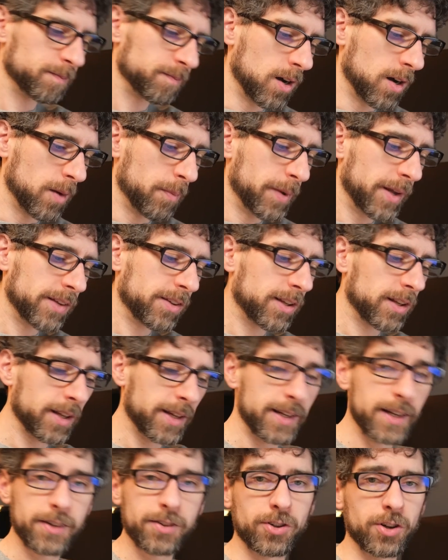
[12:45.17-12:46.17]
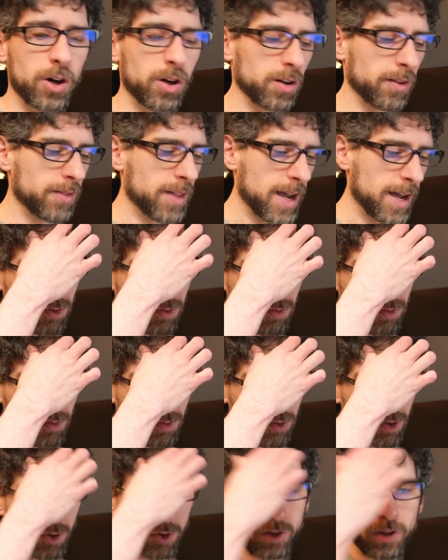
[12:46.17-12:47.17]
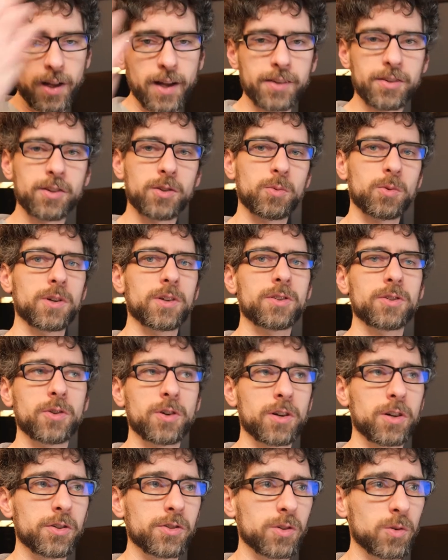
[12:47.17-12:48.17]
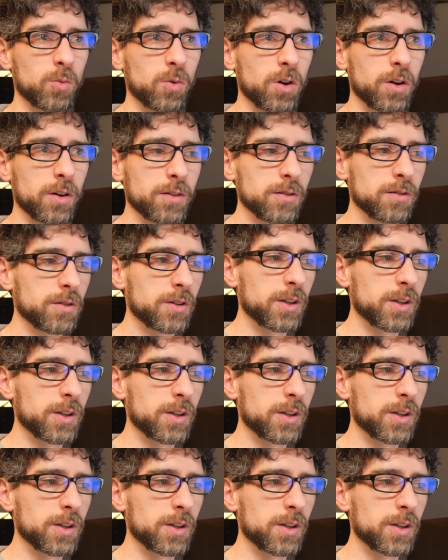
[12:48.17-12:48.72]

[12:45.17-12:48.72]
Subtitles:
Basically, yes to all of that. Those classes were in Soda Dungeon 1,